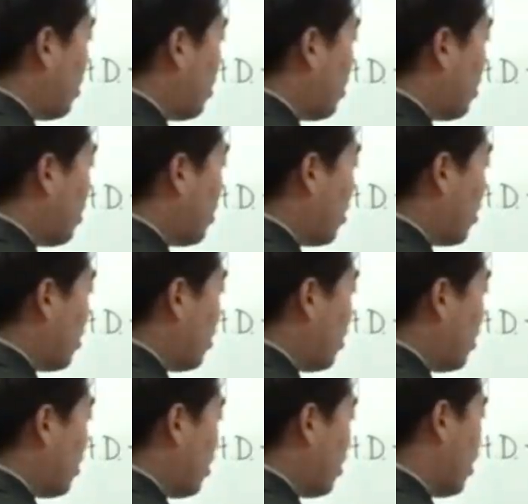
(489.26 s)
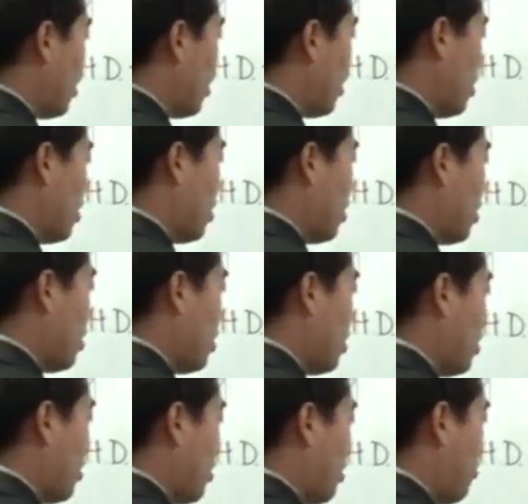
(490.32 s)

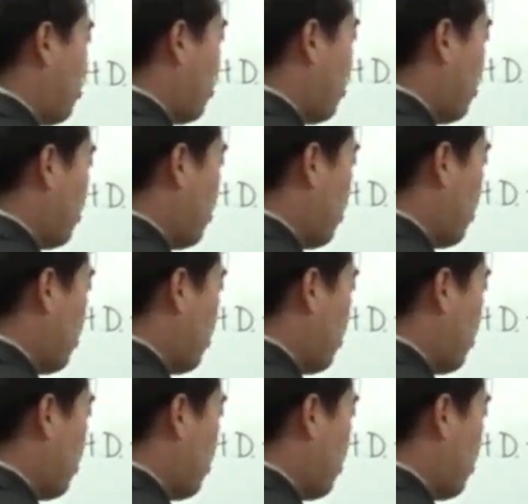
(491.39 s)
Nobody speaks.